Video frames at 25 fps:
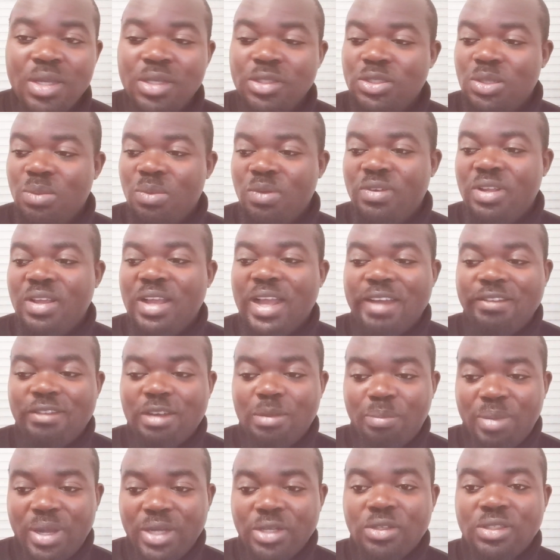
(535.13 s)
Some of them have
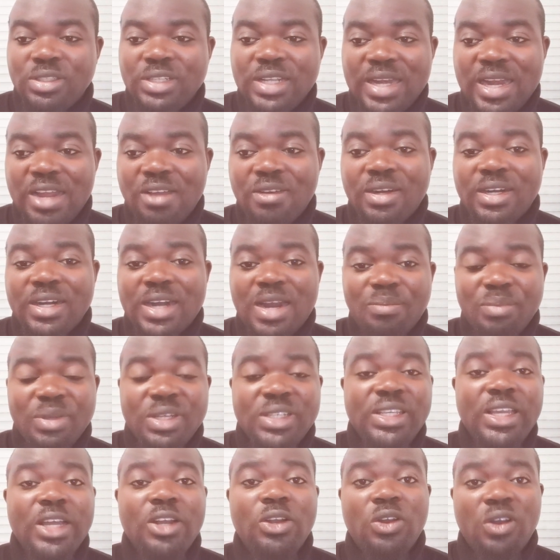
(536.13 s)
abandoned, they now rap
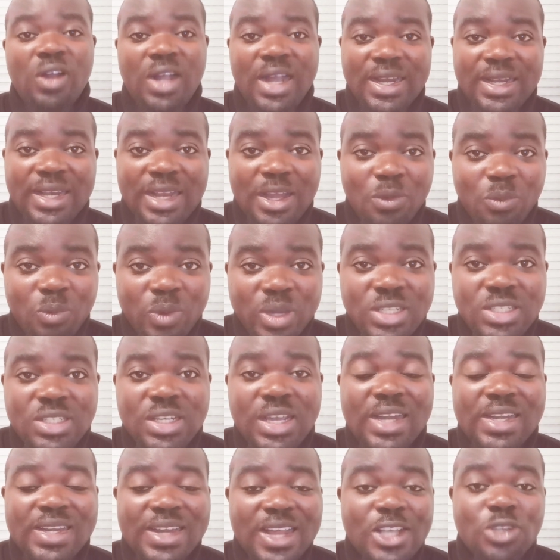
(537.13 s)
in their local language,
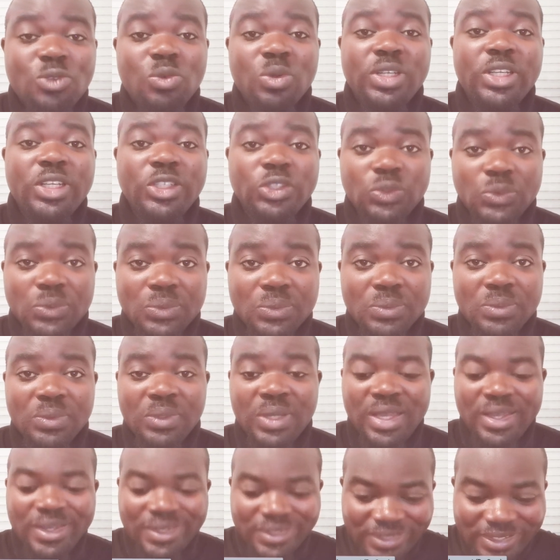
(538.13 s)
and that's what they do.
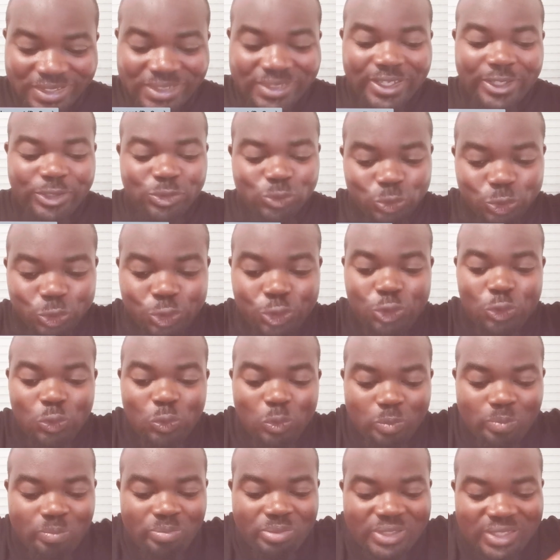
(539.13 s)
They try to
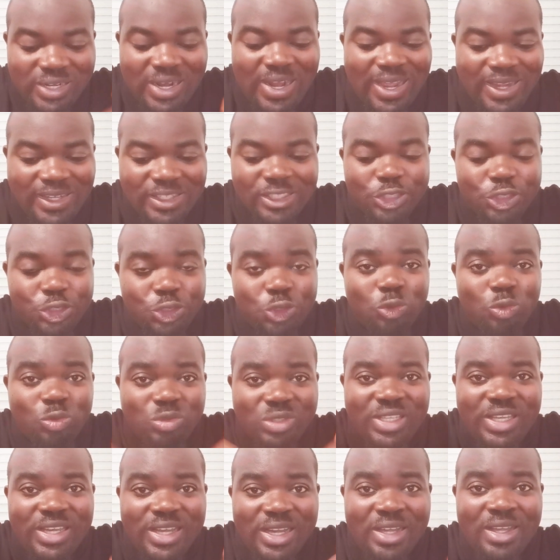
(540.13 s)
show pride, they show
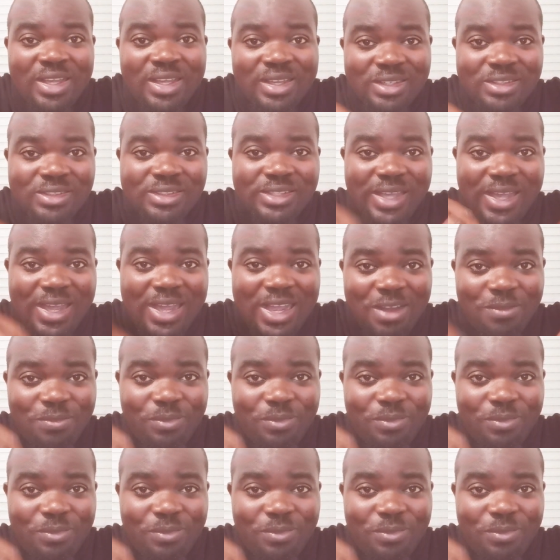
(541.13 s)
their